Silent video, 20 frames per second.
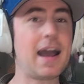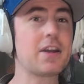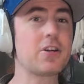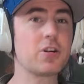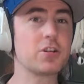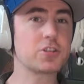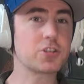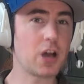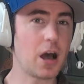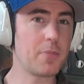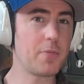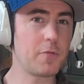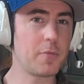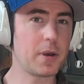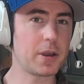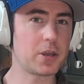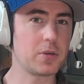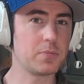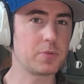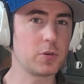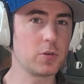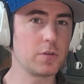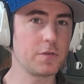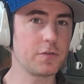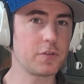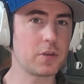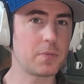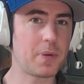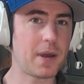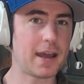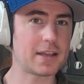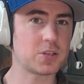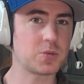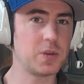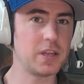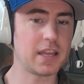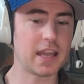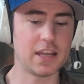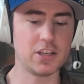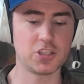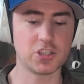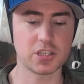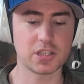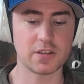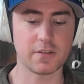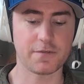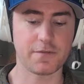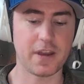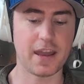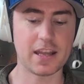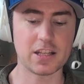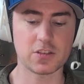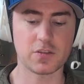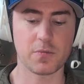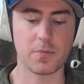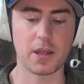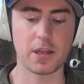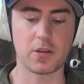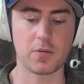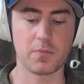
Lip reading: had her on top of my computer for the past week, and just the fans from my